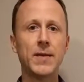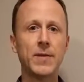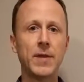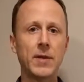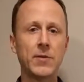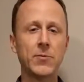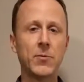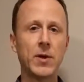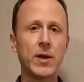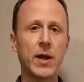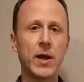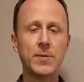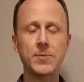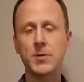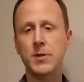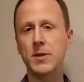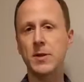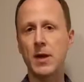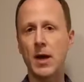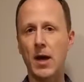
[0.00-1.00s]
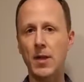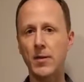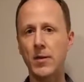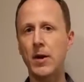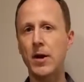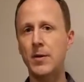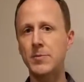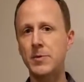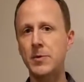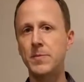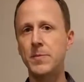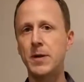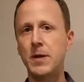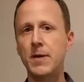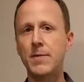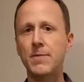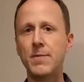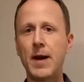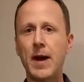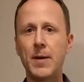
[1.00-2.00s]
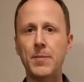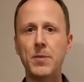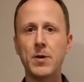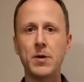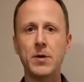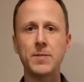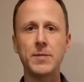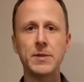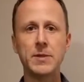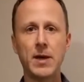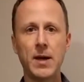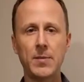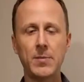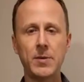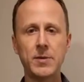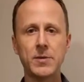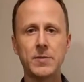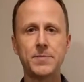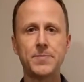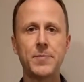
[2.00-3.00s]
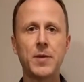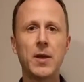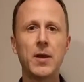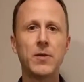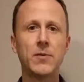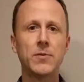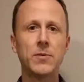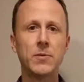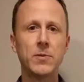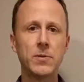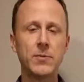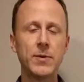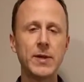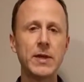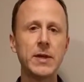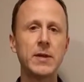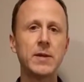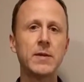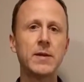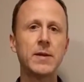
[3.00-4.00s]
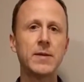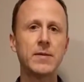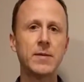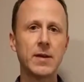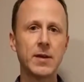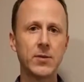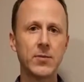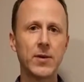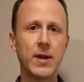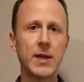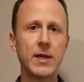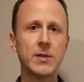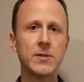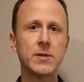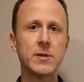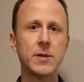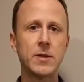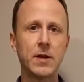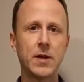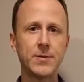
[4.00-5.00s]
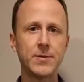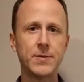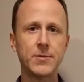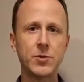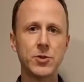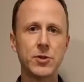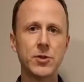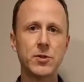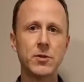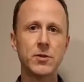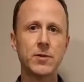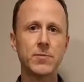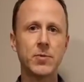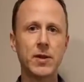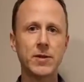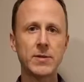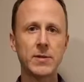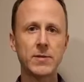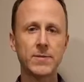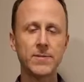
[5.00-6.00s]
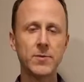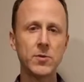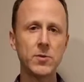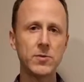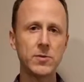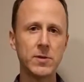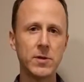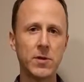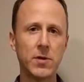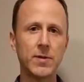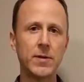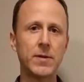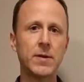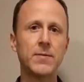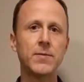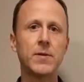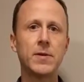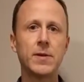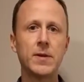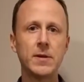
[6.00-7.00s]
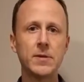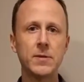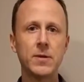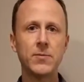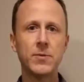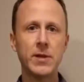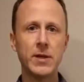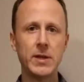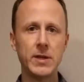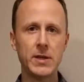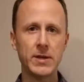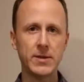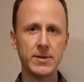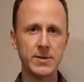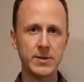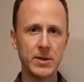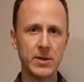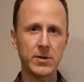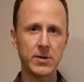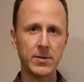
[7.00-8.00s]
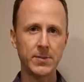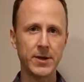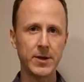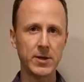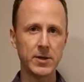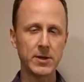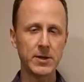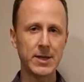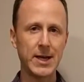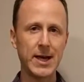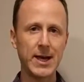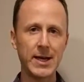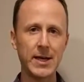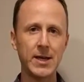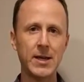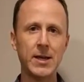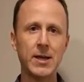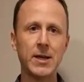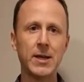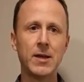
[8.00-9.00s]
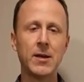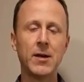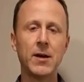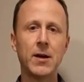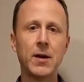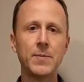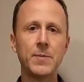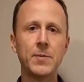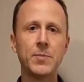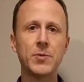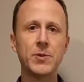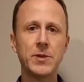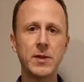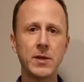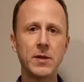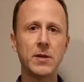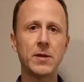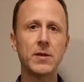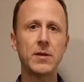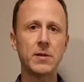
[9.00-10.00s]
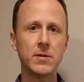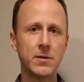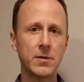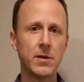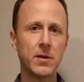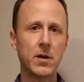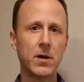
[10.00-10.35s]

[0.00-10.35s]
That's one option. The other option being a fat burning metabolism. So when we eat things like grains and lots of sugar and processed foods and all the different things that we eat in the standard American diet, and particularly the